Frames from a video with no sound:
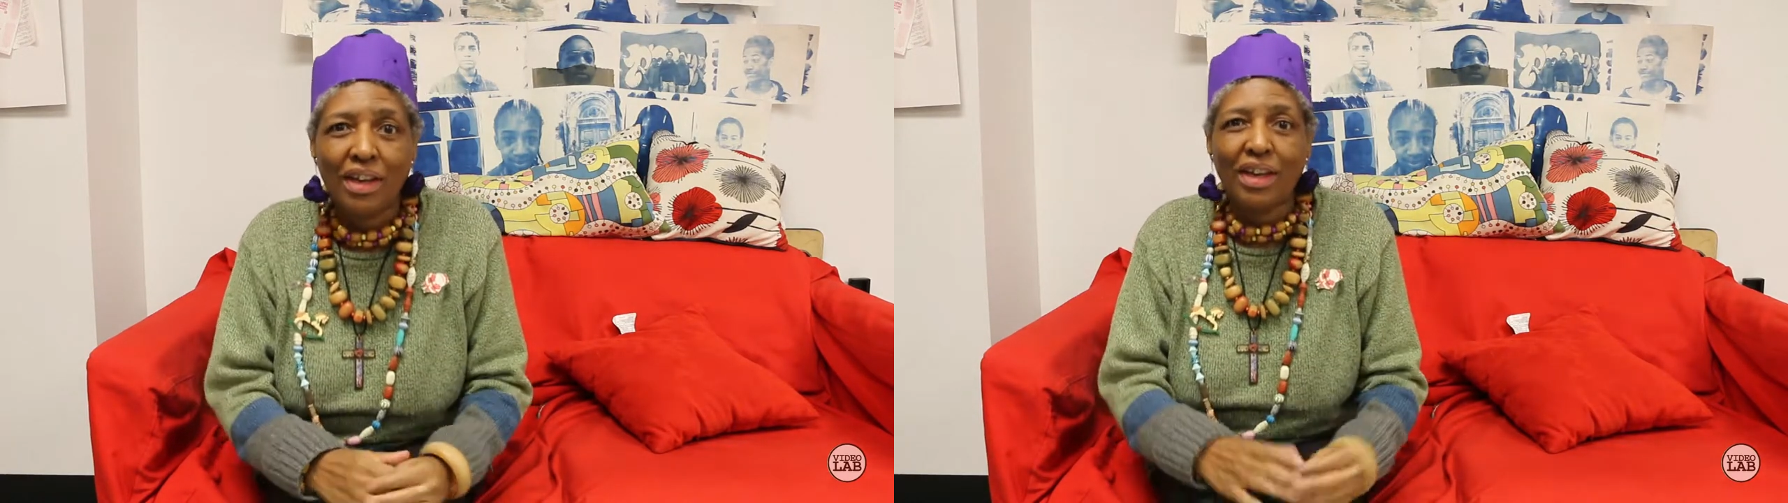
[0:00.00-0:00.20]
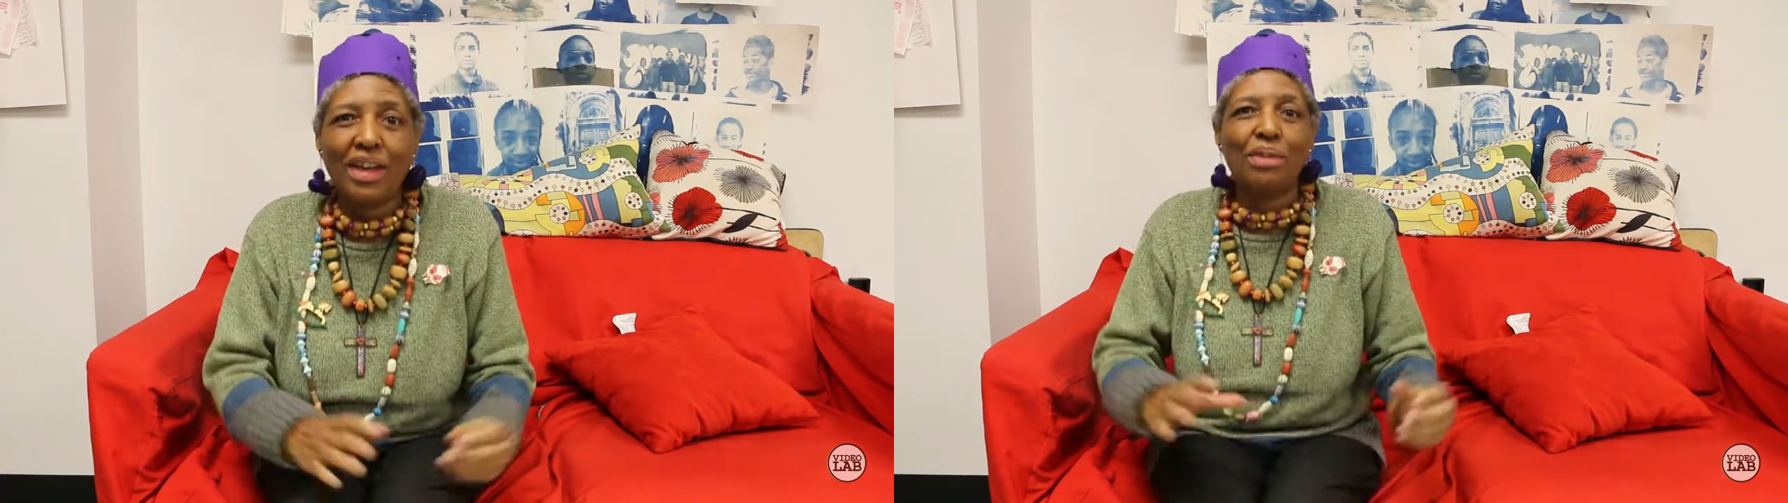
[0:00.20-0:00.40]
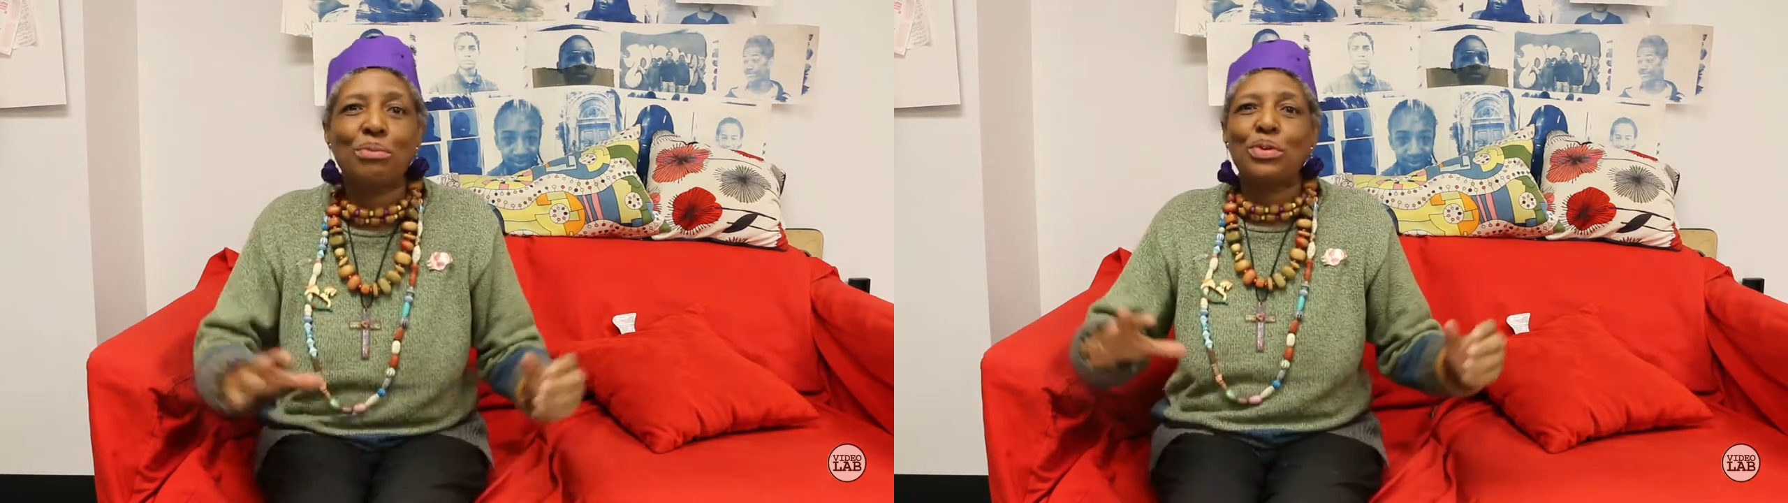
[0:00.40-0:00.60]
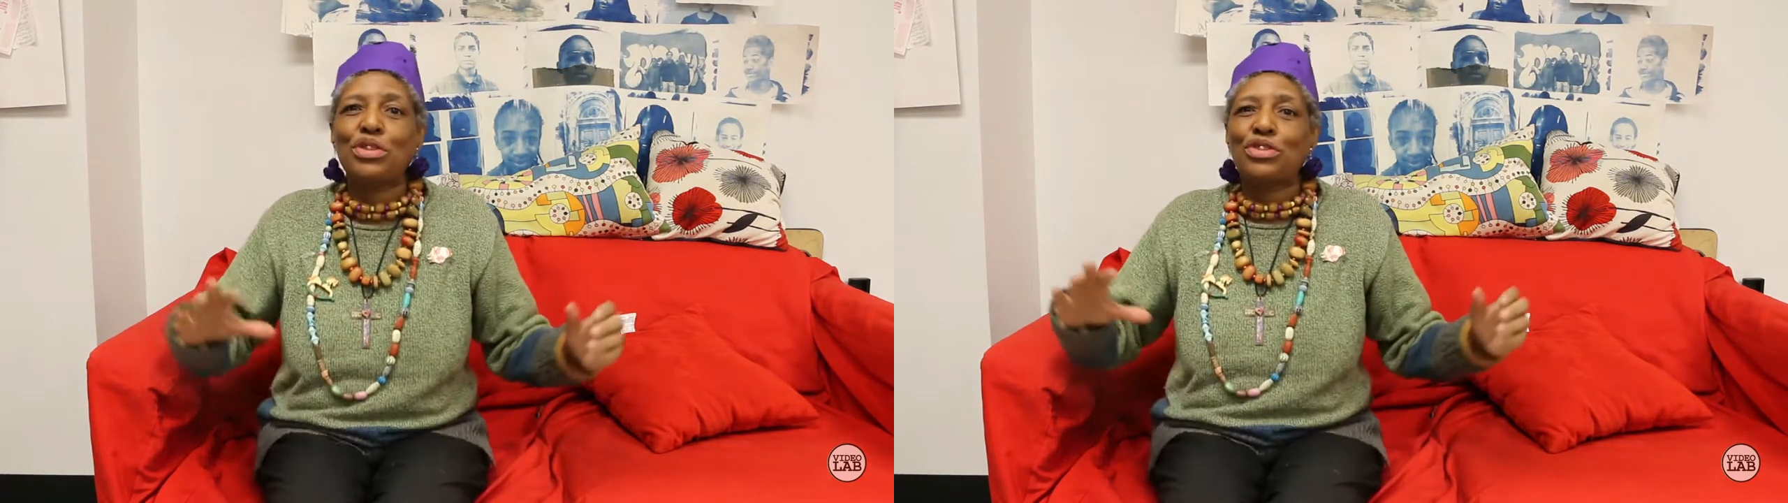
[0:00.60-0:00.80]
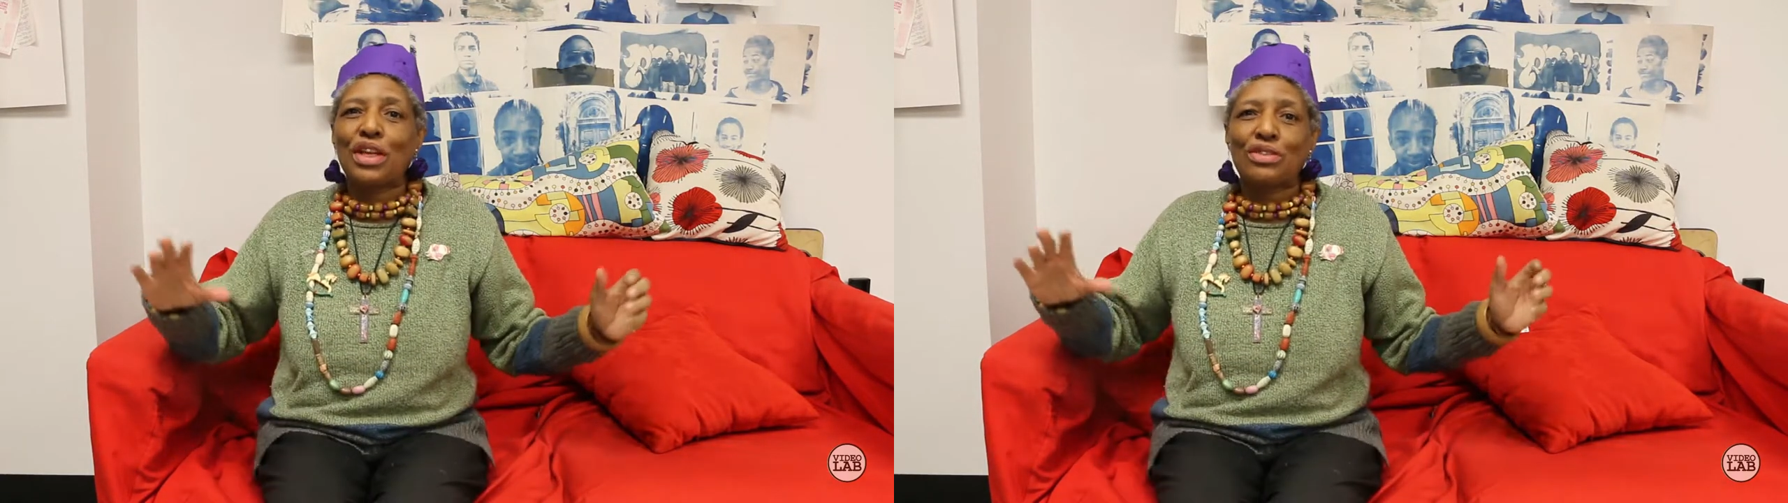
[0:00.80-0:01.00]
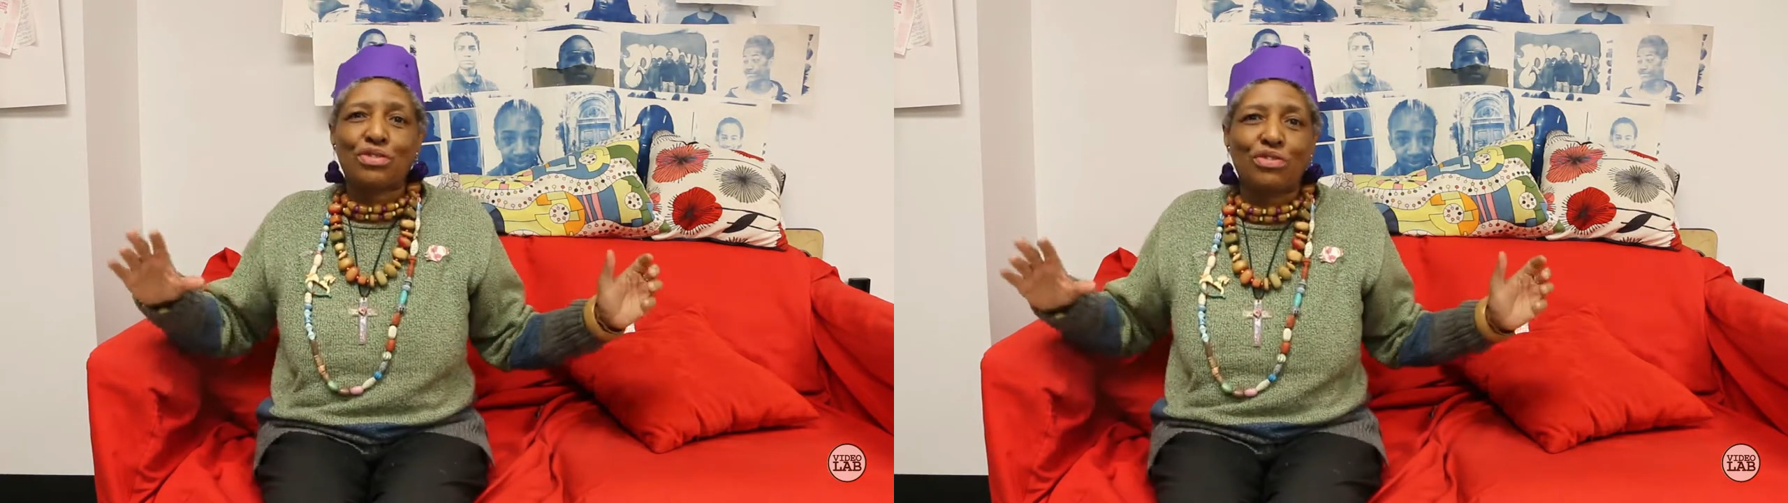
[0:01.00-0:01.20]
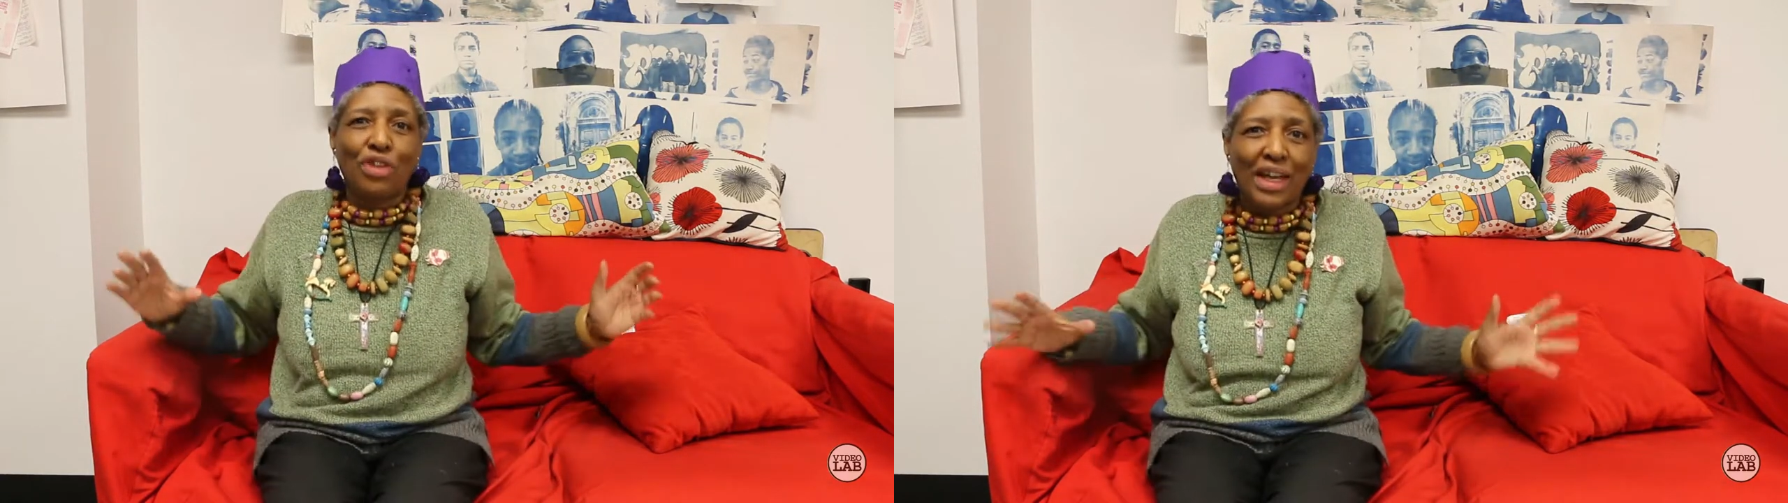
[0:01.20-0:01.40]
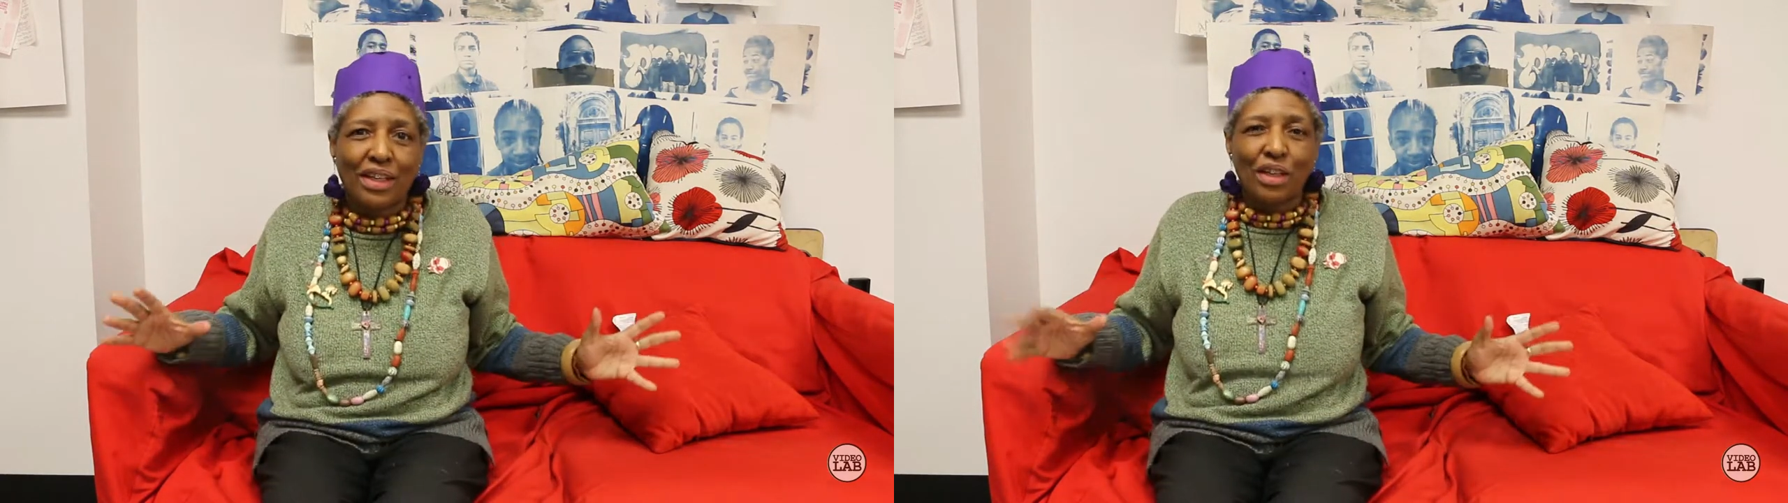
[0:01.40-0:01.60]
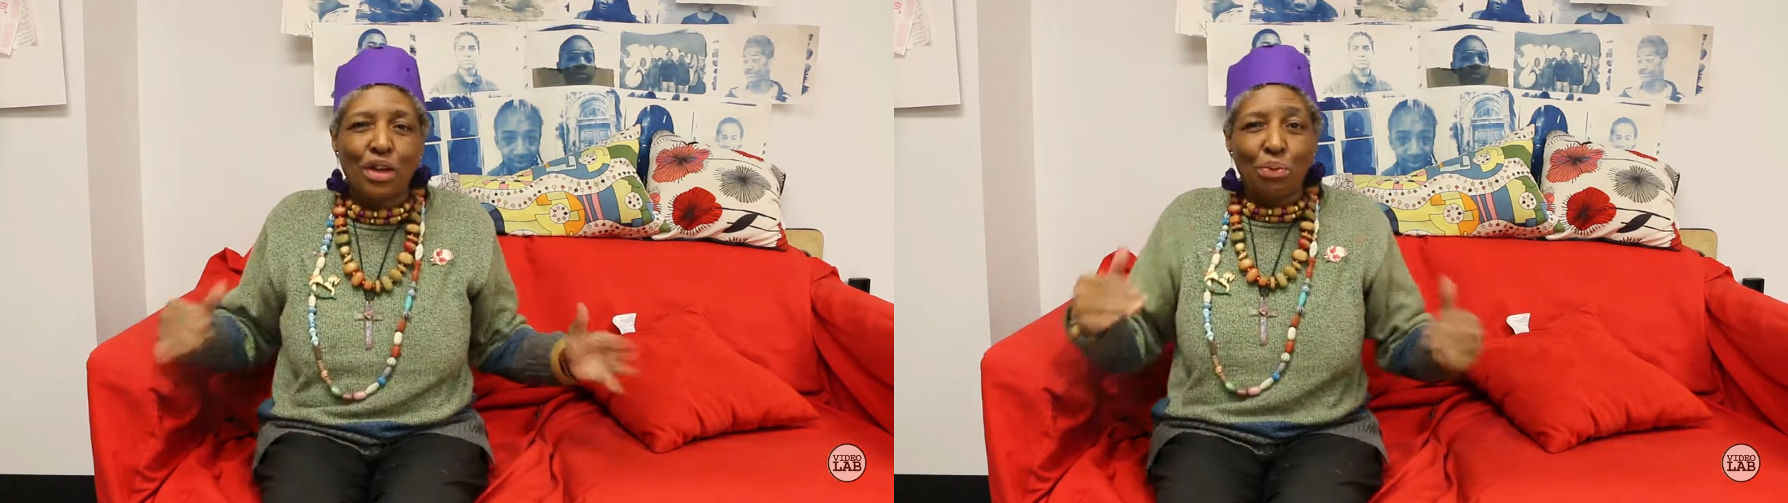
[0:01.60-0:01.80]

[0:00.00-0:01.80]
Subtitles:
It was just great.